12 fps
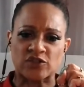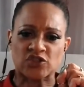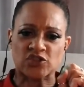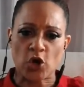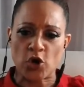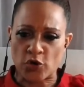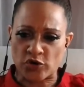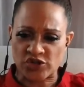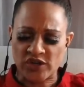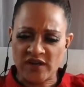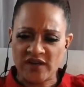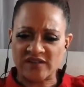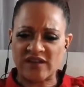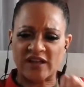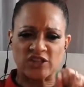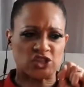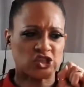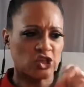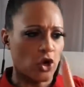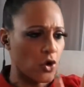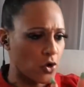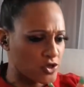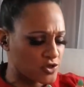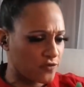surge of
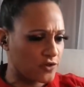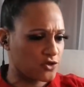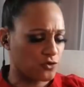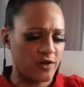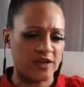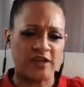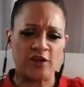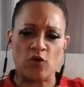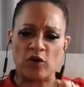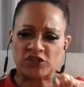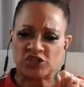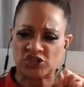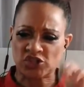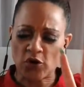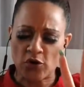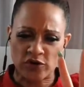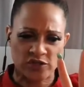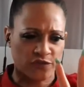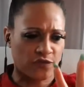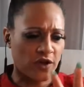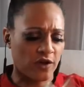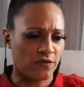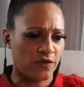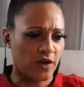adrenaline or a surge
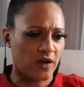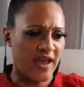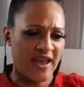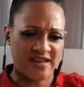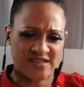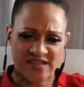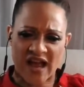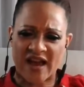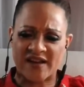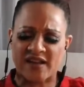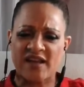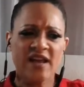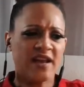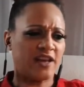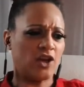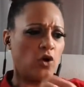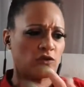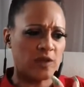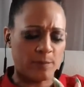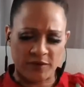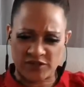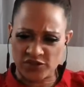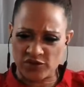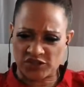of anxiety goes up
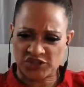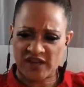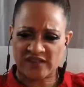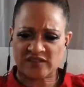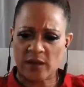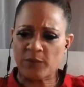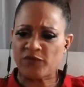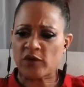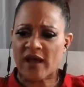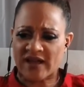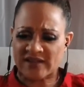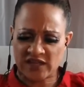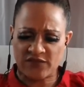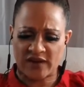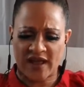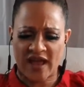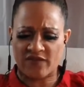into your chest. Some of you guys even